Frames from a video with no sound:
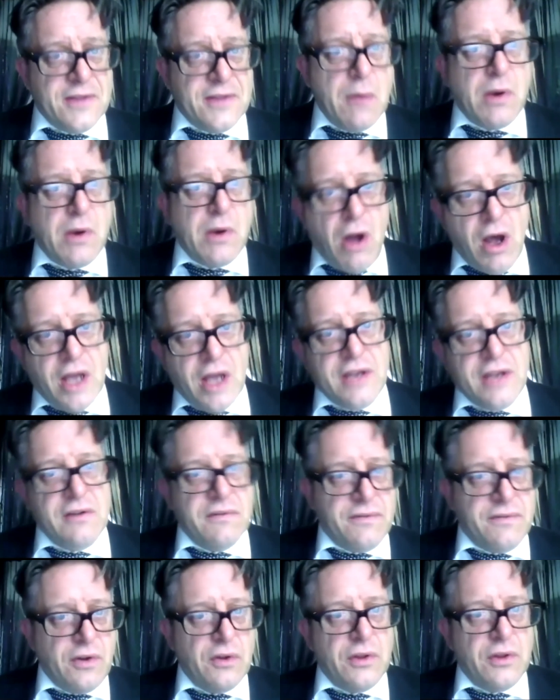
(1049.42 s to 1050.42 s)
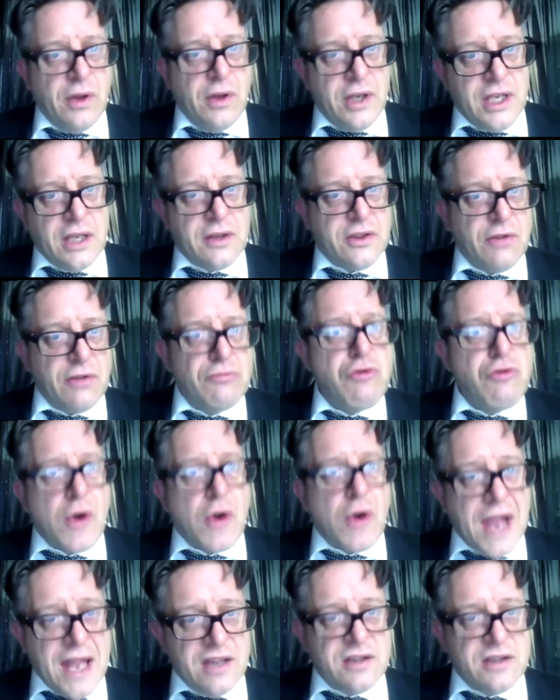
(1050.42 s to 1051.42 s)
kind of at the
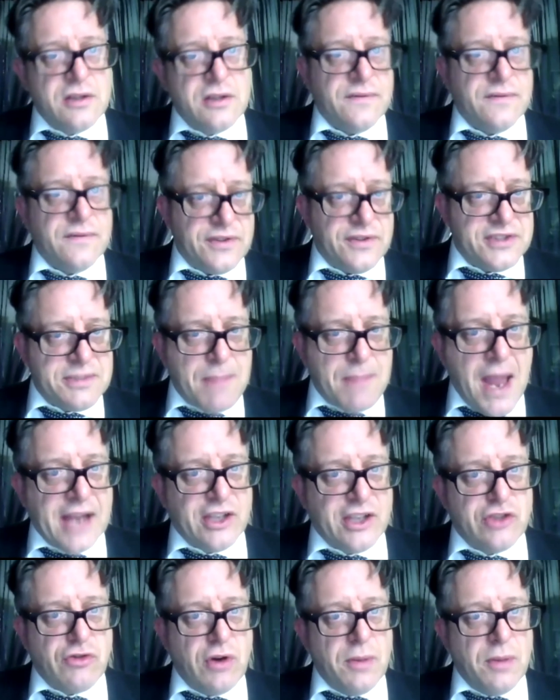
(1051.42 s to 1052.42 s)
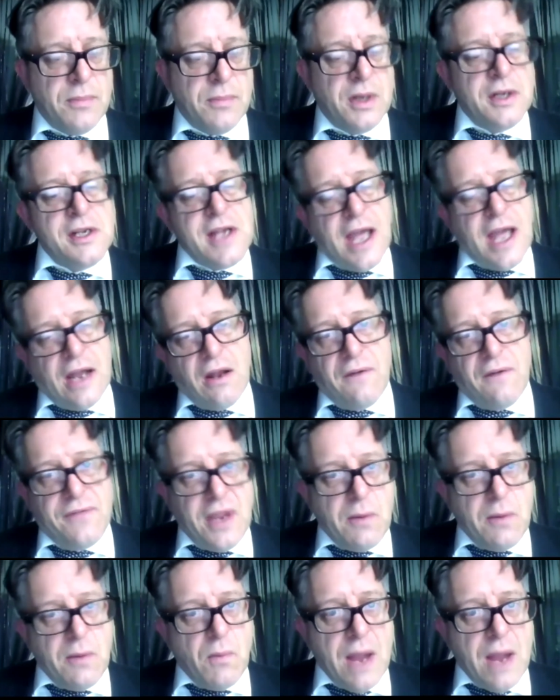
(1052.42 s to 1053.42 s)
wrong end of the spectrum. And I
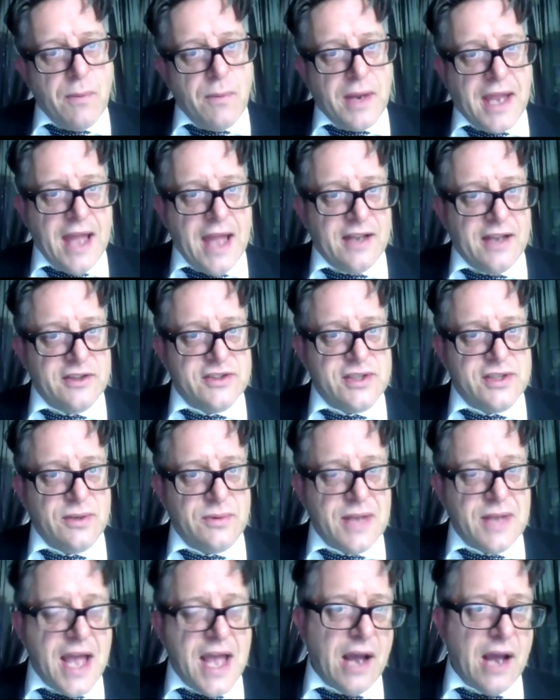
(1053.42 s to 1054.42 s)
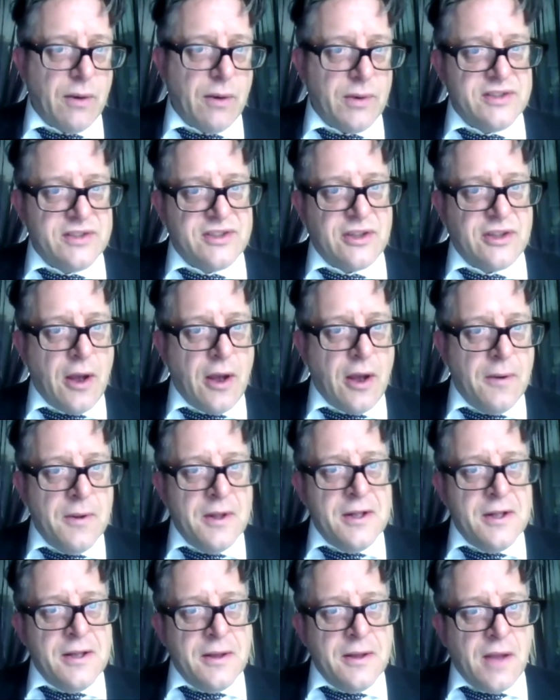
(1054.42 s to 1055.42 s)
think where we're getting to now is that
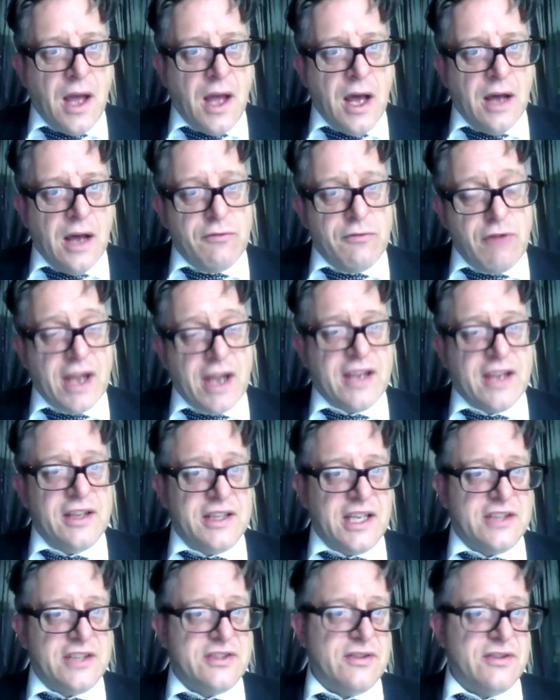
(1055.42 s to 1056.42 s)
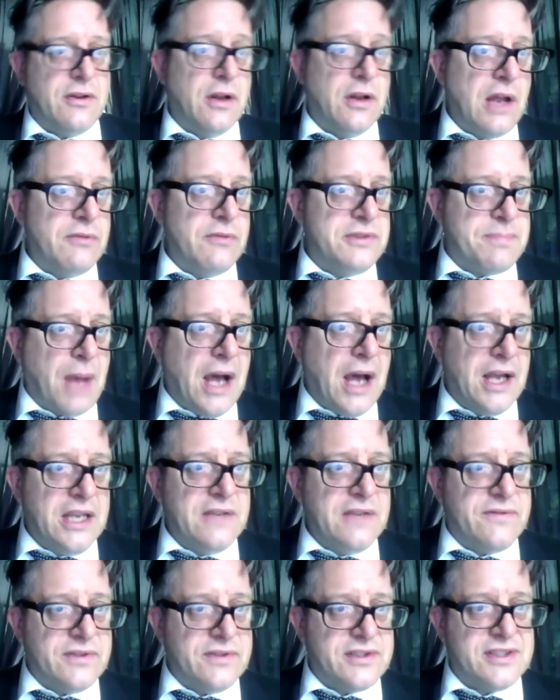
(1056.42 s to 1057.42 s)
the recognition that those
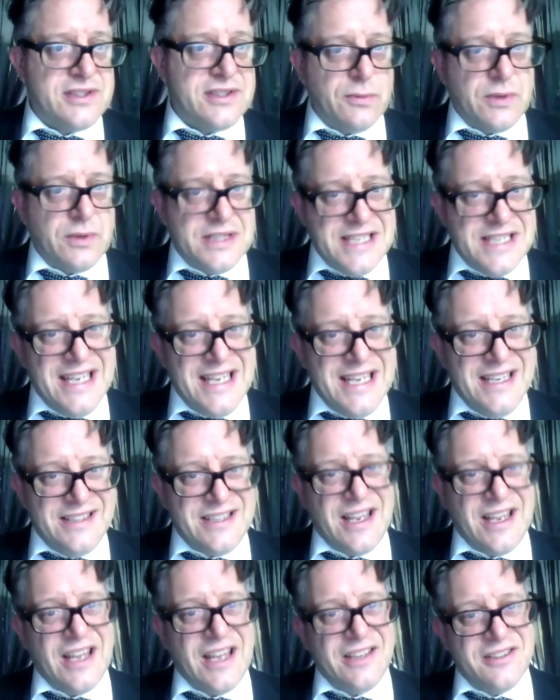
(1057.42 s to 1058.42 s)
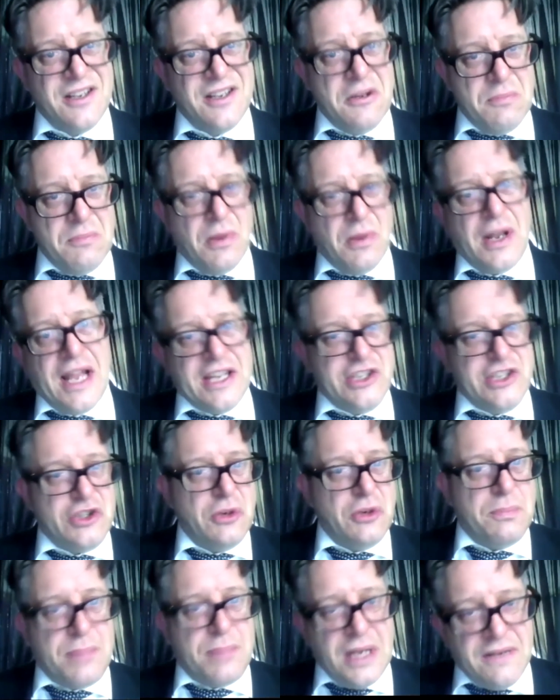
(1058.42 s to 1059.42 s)
behaviours are still needed, but they
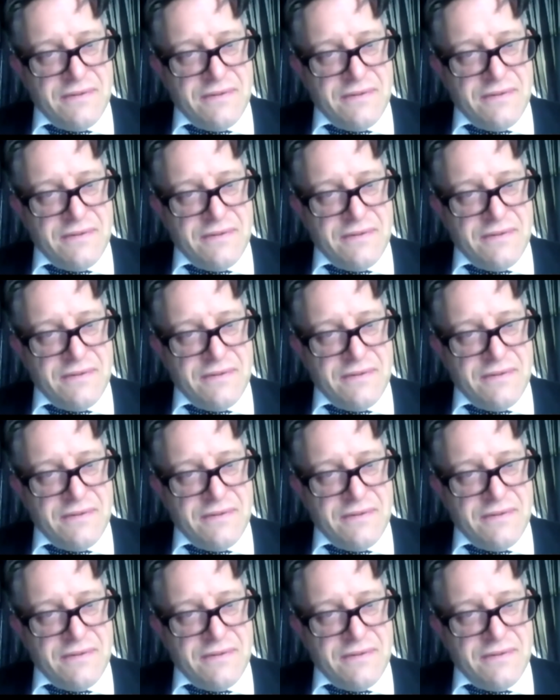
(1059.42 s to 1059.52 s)
should be